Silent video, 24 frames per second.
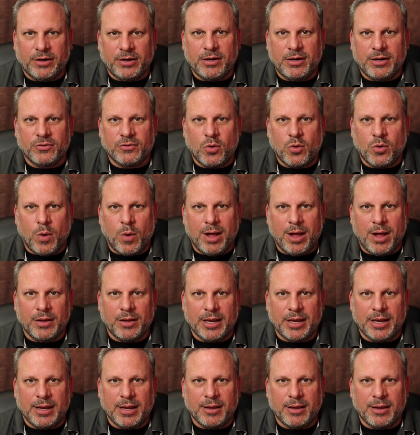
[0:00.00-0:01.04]
series
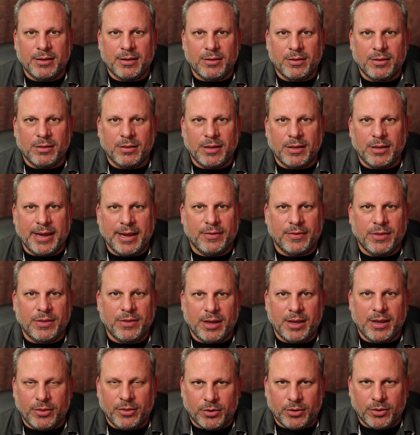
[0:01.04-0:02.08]
quality, like
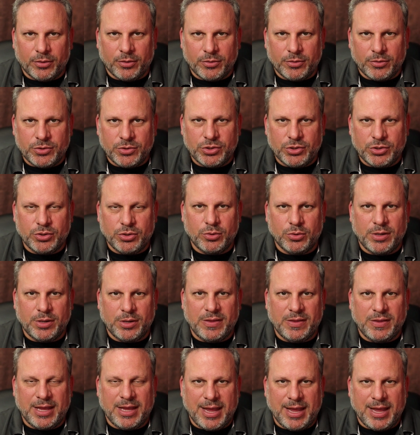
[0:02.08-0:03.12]
the other two
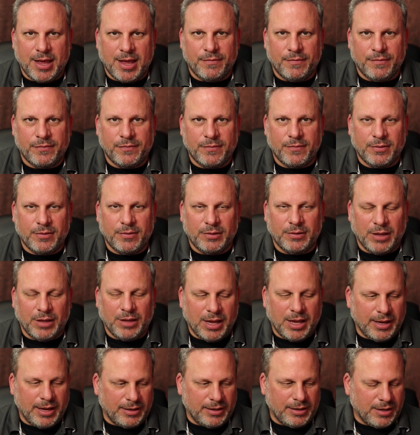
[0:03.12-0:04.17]
in the EF
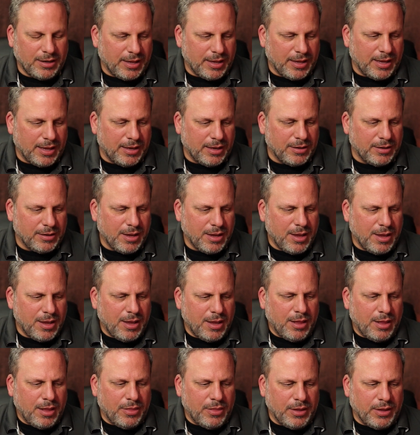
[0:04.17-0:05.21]
line, and
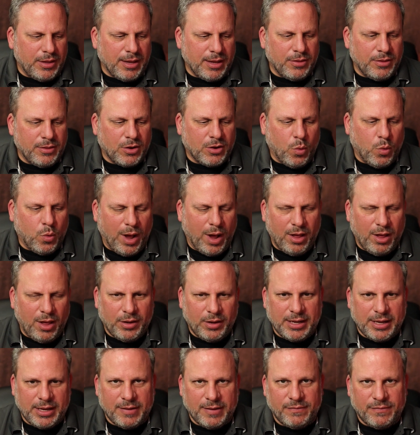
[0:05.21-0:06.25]
the
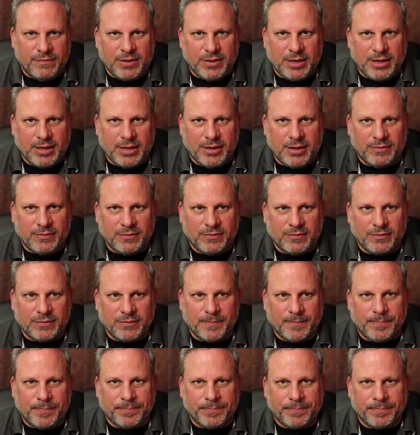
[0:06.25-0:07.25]
quality of these